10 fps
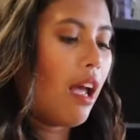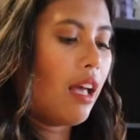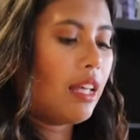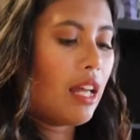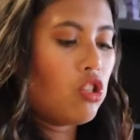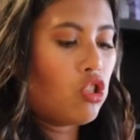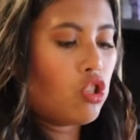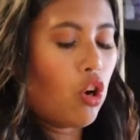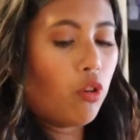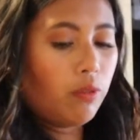I get
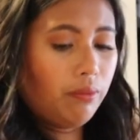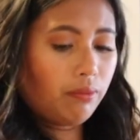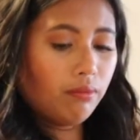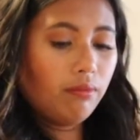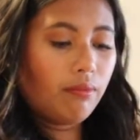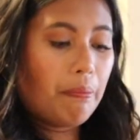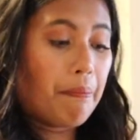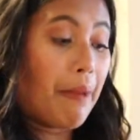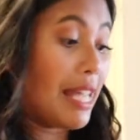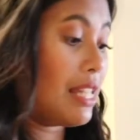so
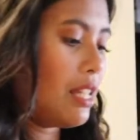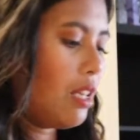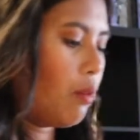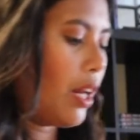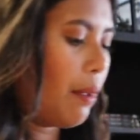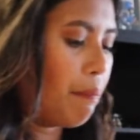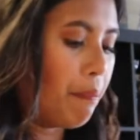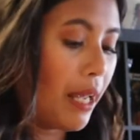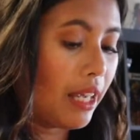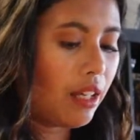messy when I
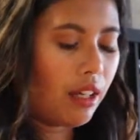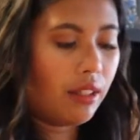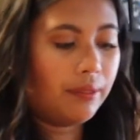bake.